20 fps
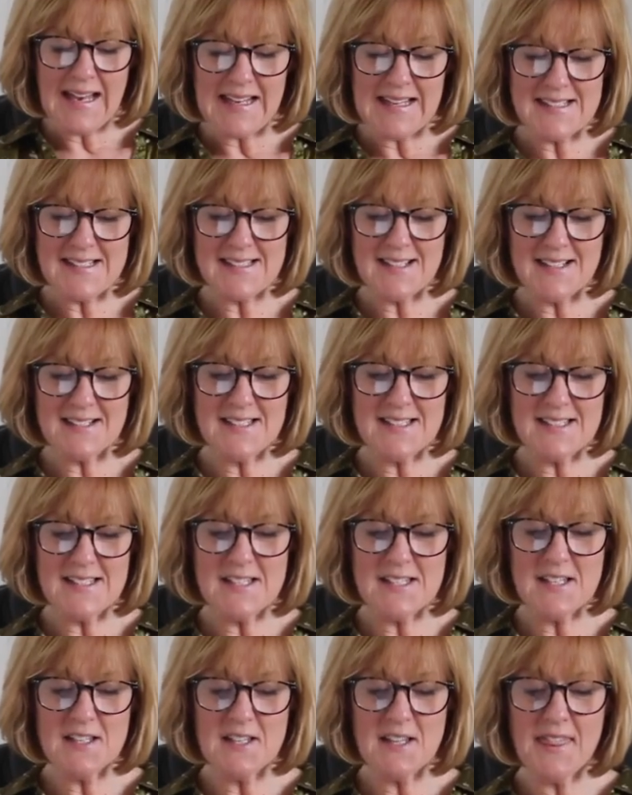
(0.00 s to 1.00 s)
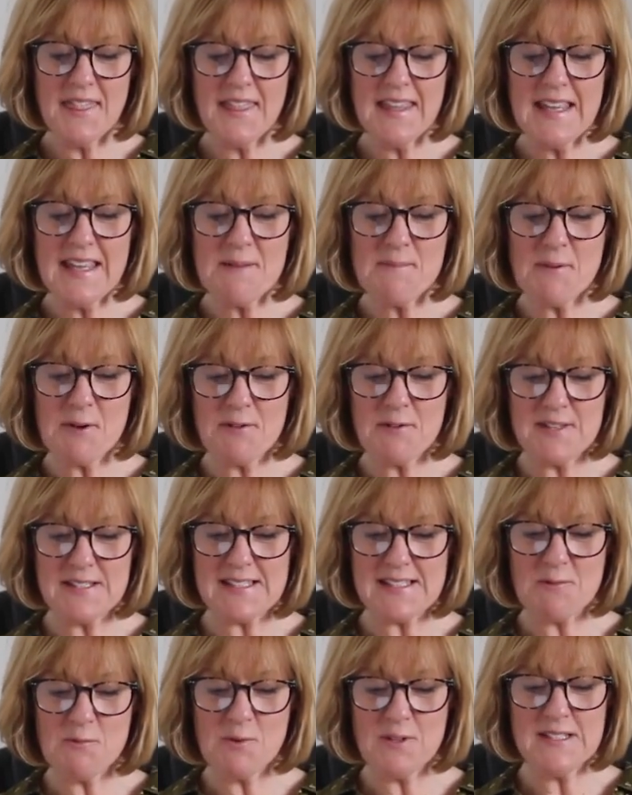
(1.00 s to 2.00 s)
And I started to think about
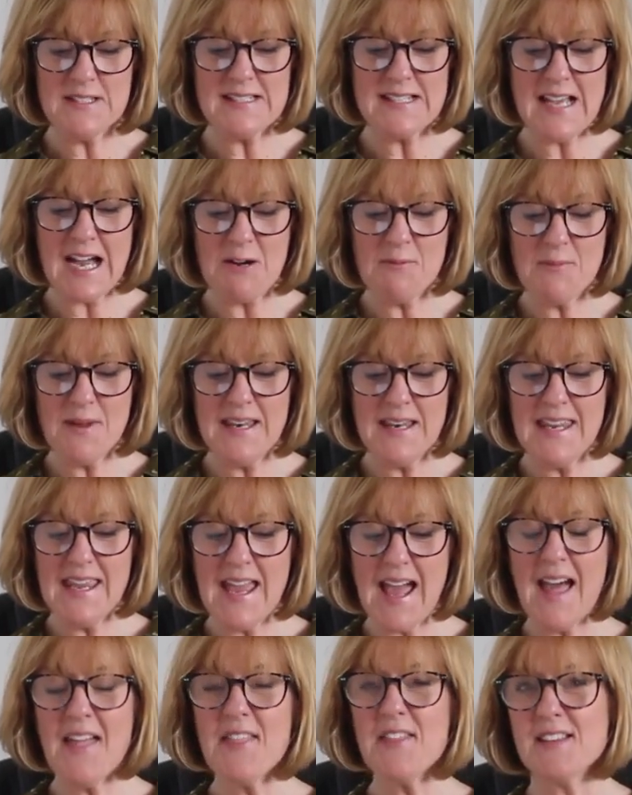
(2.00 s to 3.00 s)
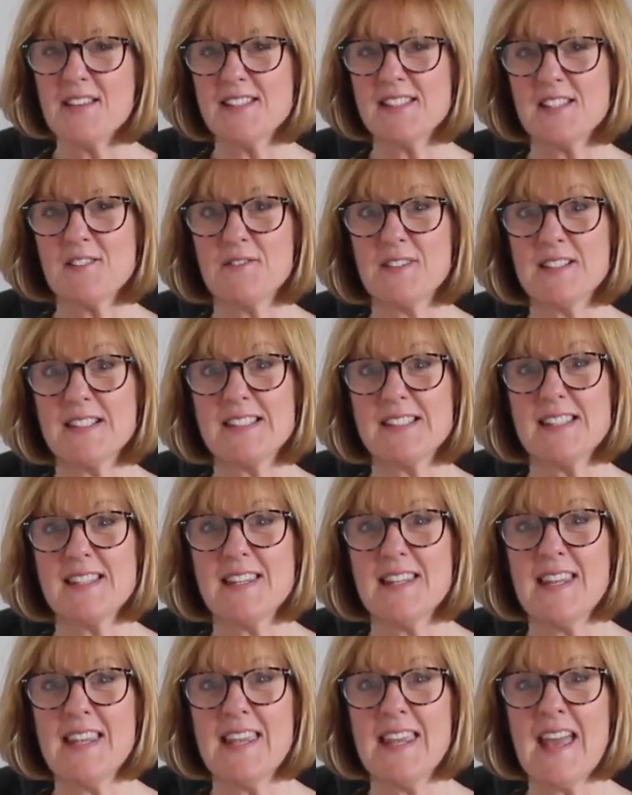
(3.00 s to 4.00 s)
this. I wondered how many others of us
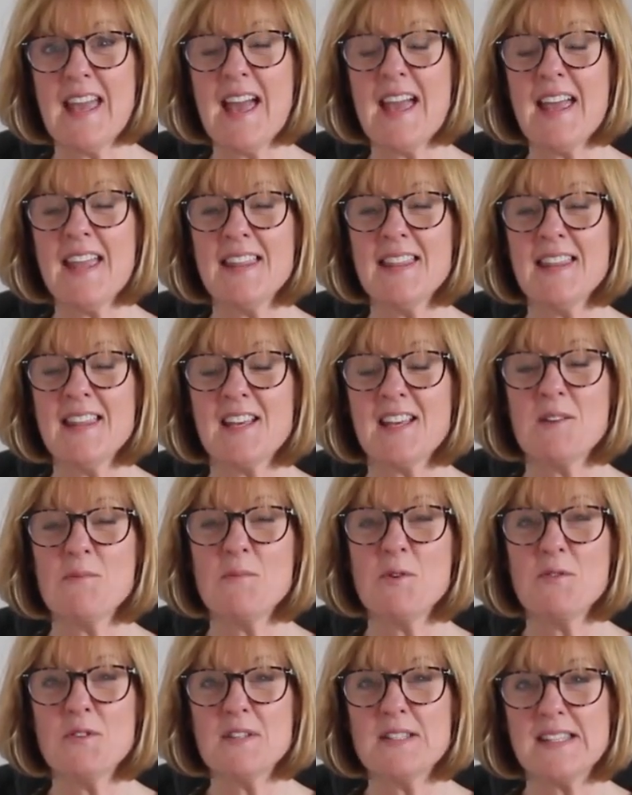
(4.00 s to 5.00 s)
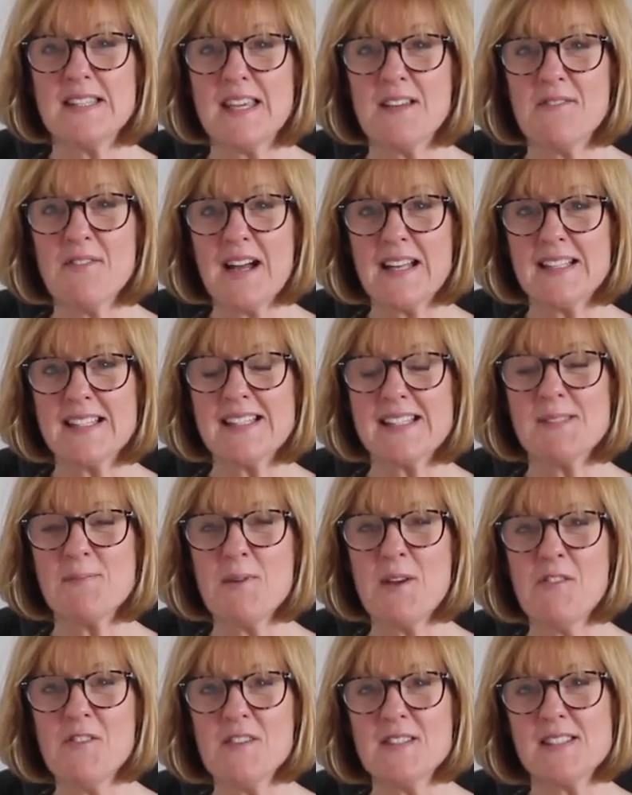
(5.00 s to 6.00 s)
in the in the community have had
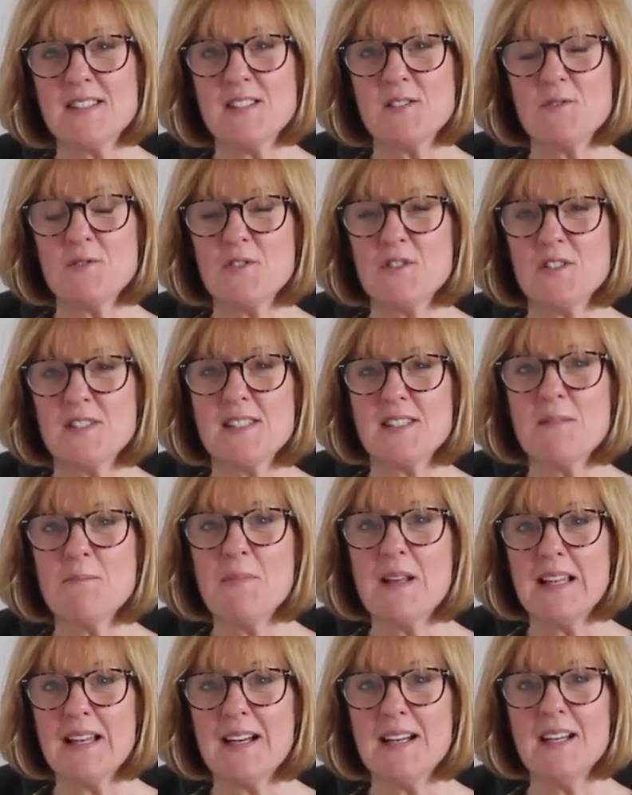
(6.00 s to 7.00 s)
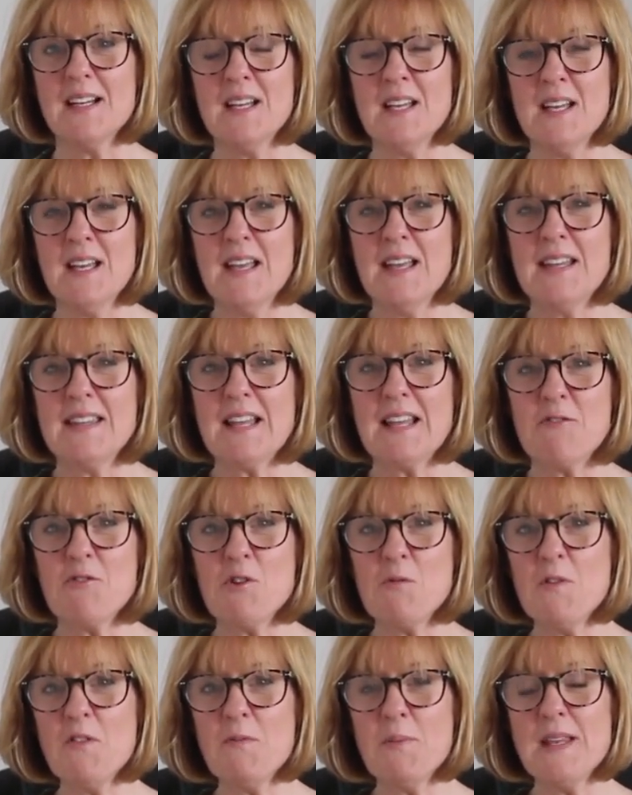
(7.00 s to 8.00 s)
experiences which are similar. Now
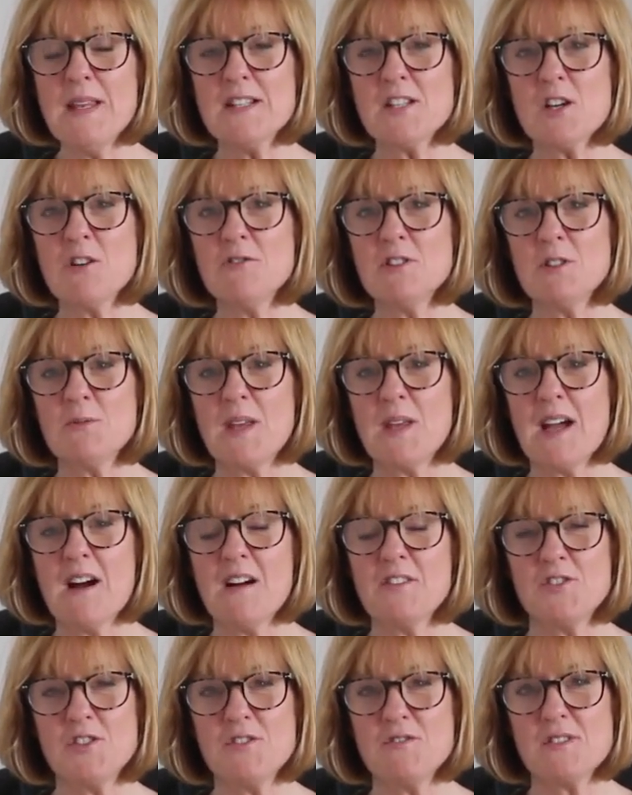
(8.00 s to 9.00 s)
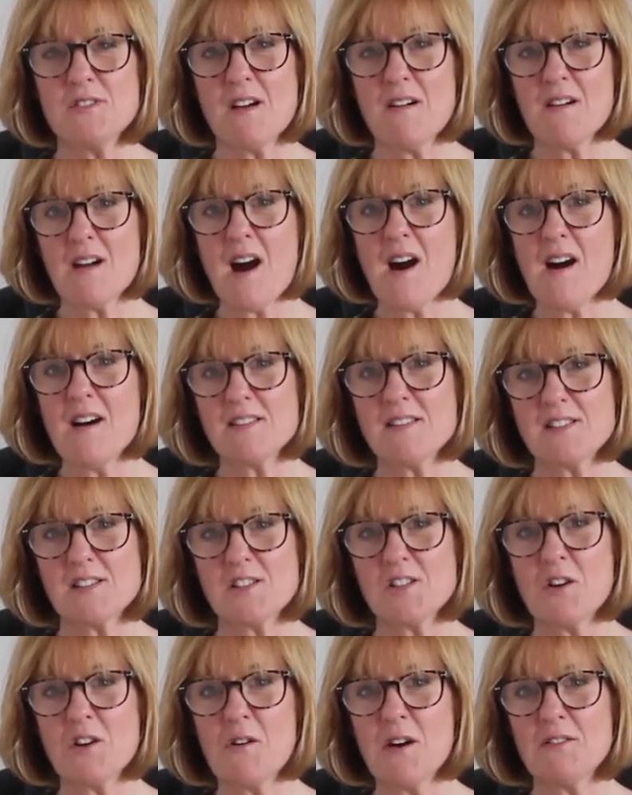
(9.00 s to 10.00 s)
that we've been told that we can't use our cars
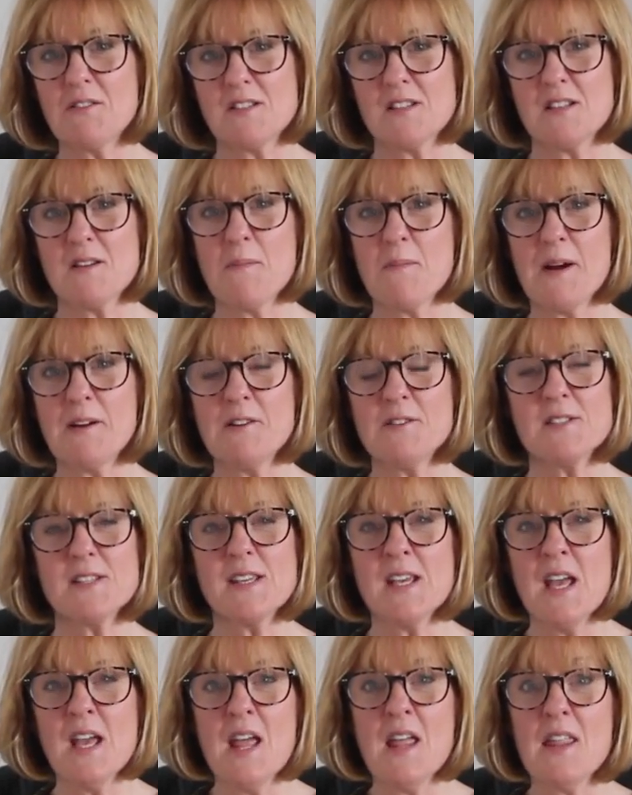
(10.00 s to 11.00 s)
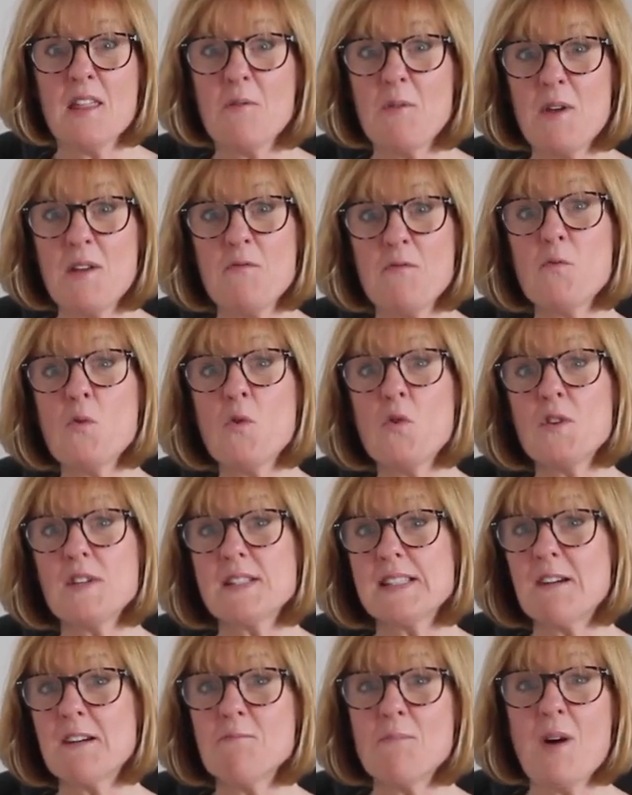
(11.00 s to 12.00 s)
to go out and about, that we've
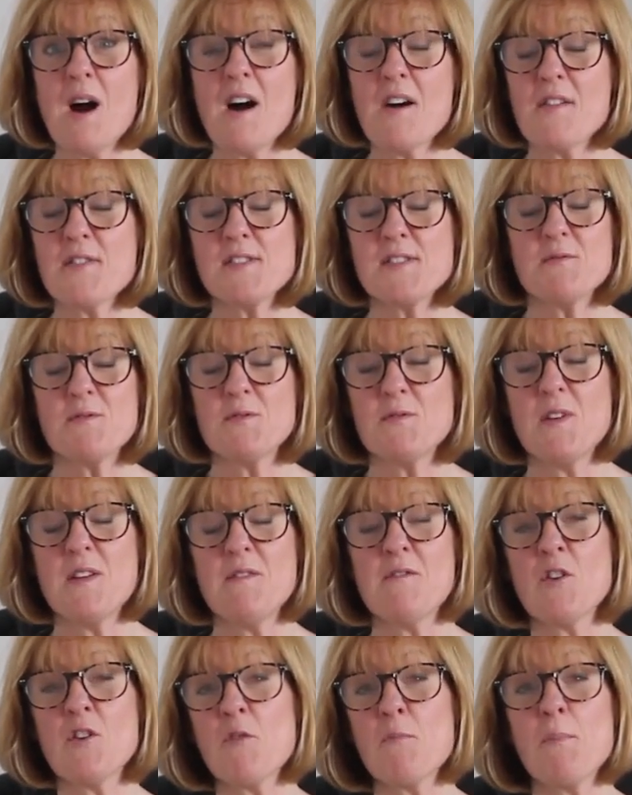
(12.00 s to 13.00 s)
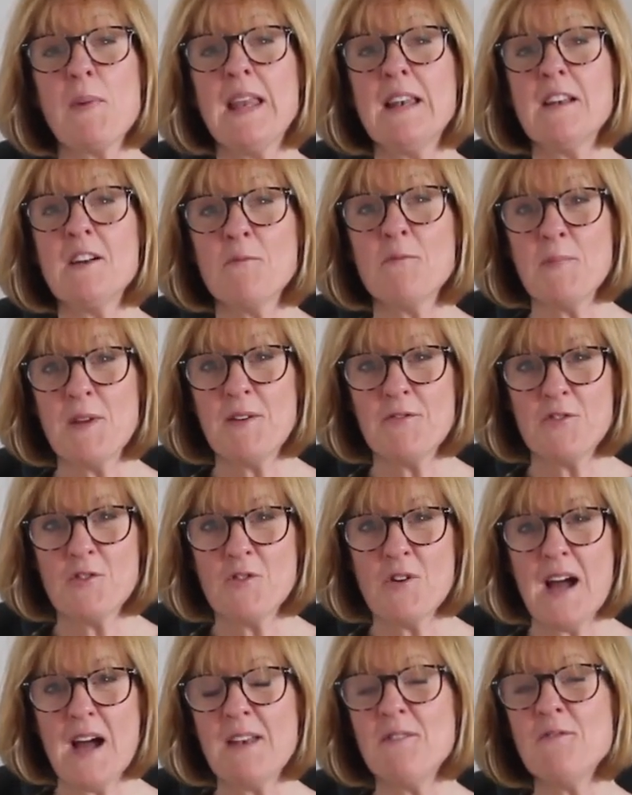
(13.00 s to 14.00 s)
walked down paths which we've not been on
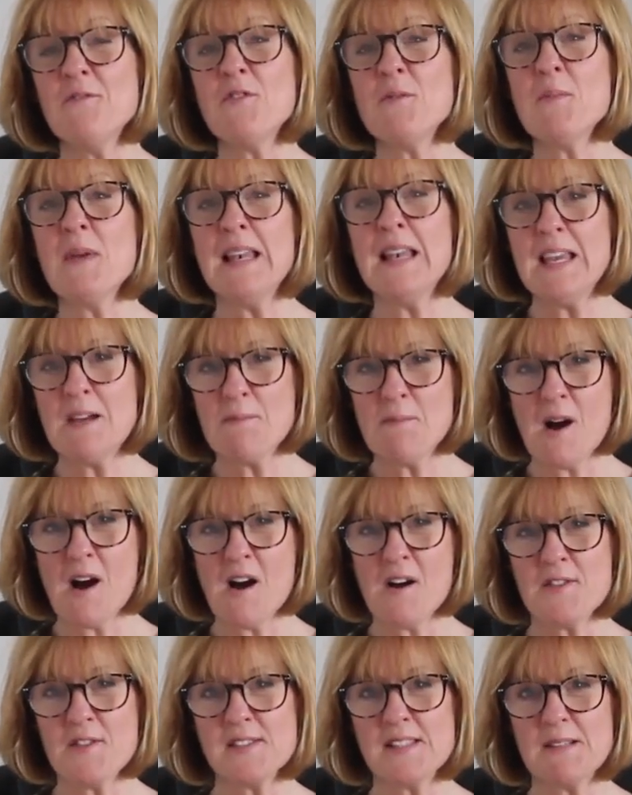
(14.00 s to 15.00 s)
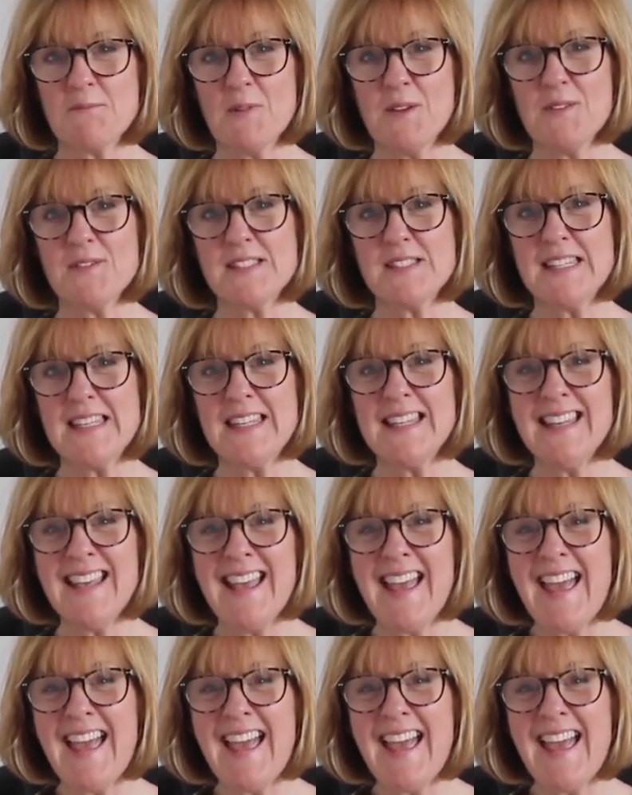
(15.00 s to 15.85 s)
before, unfamiliar paths, and we've seen